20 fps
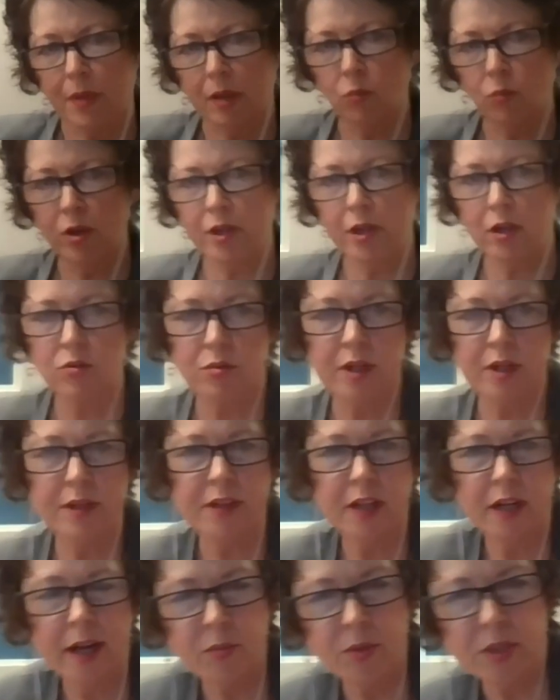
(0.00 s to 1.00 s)
would agree
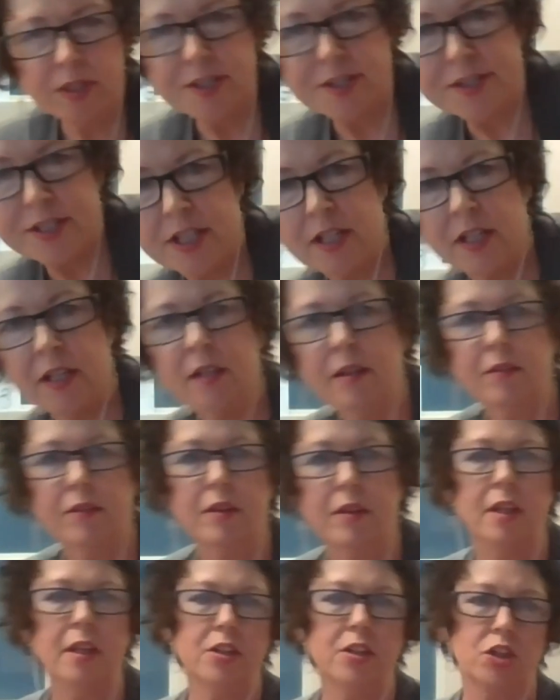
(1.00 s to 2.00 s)
that I really see
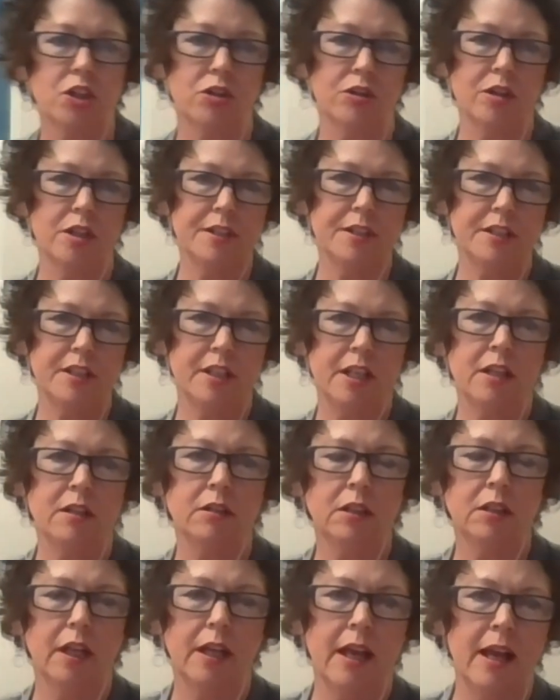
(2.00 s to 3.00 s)
the Assurity
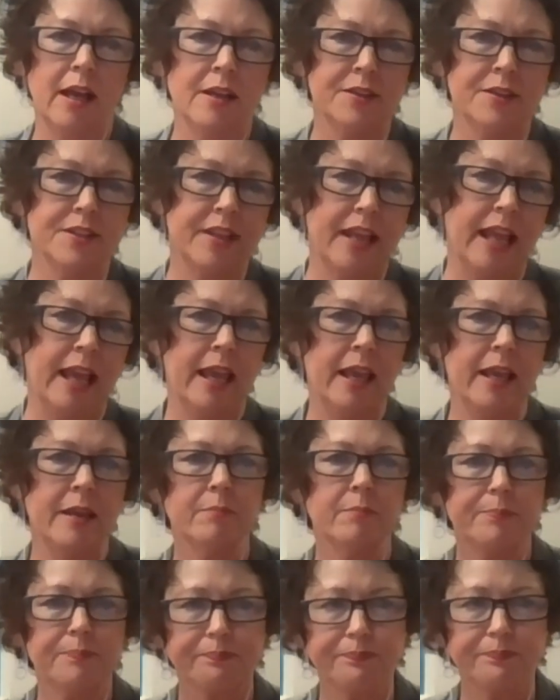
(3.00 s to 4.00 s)
seal as a
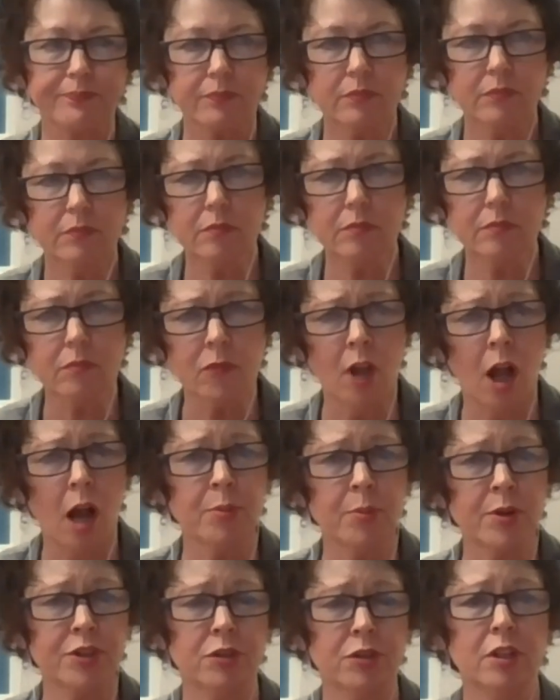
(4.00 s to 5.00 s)

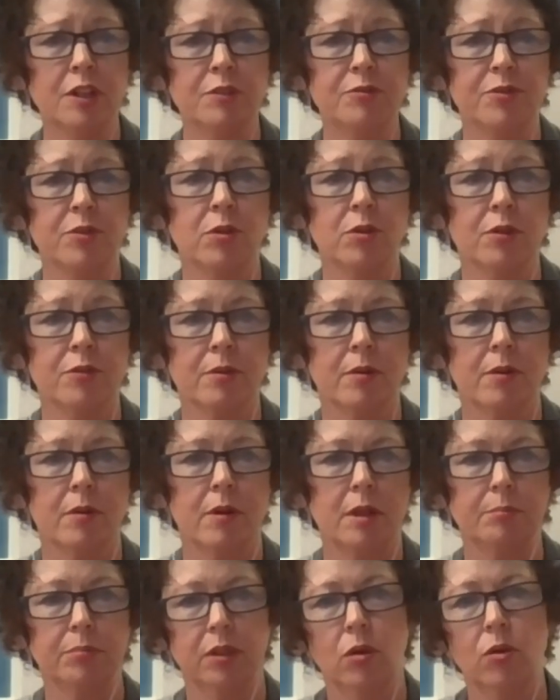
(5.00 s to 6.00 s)
opportunity for
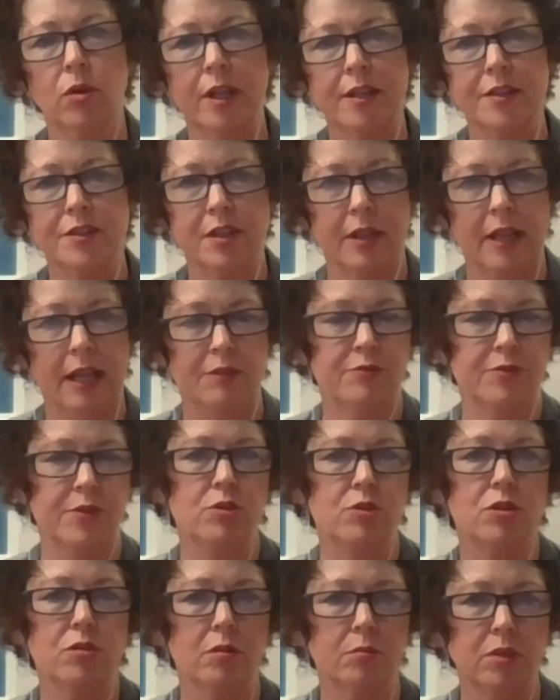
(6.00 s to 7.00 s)
employees and
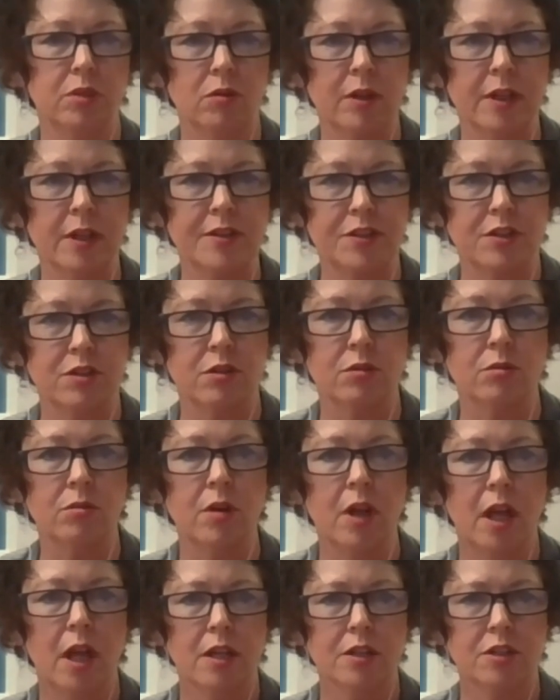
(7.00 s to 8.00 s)
future employees to
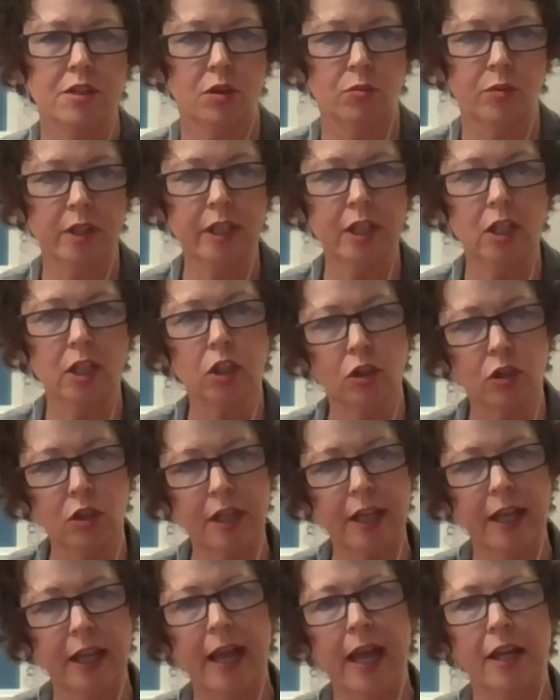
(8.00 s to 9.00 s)
really
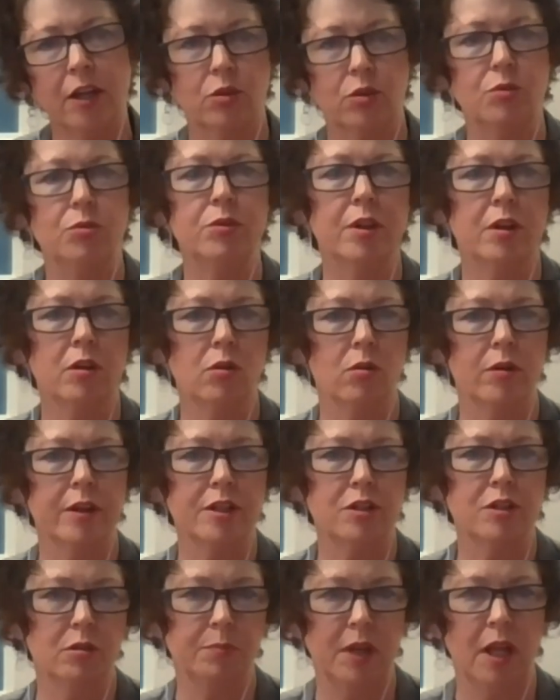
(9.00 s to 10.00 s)
look at who they're going
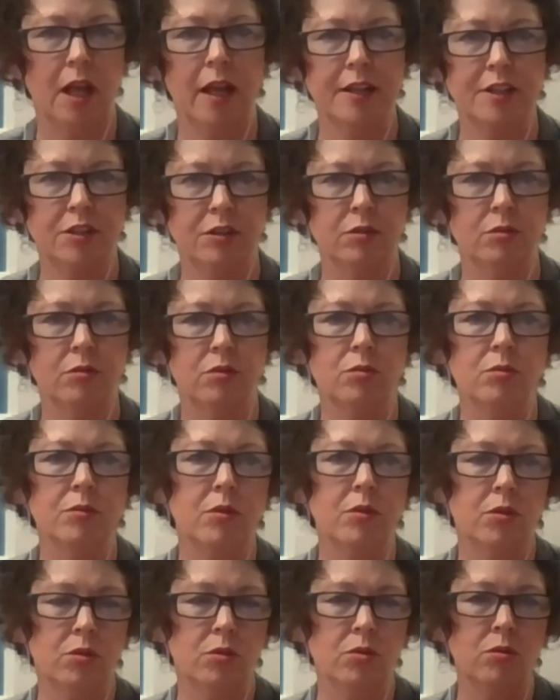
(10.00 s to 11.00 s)
to apply to,
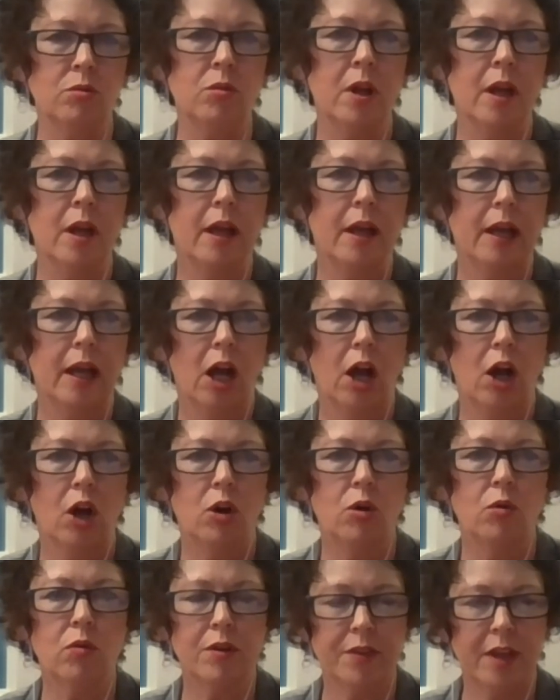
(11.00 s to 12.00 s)

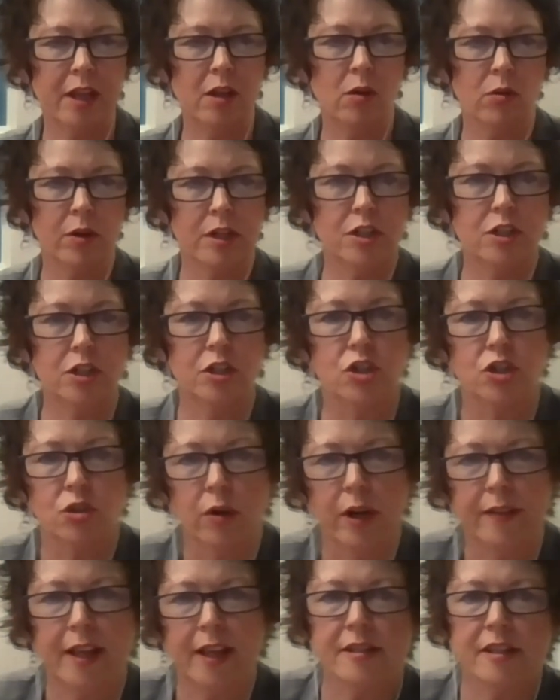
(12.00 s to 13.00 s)
who are they going to
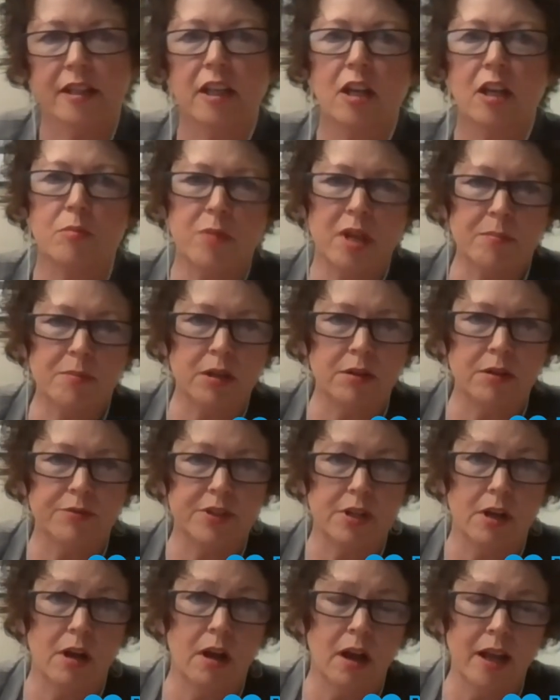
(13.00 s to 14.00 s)
join. That's a commitment of
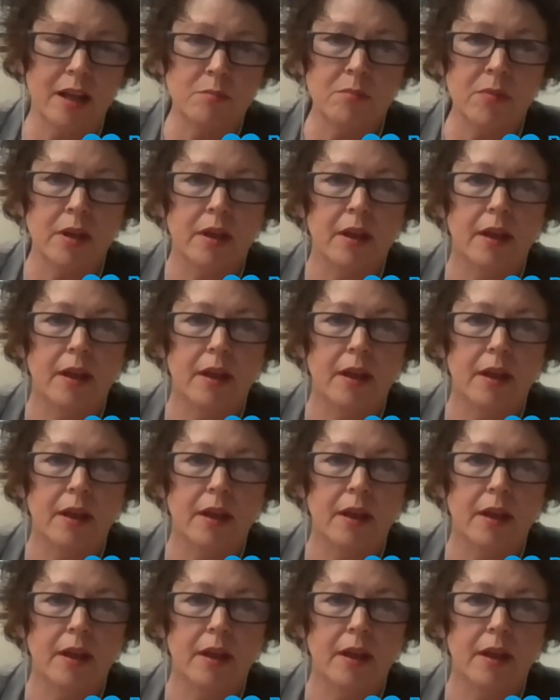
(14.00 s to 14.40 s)
time.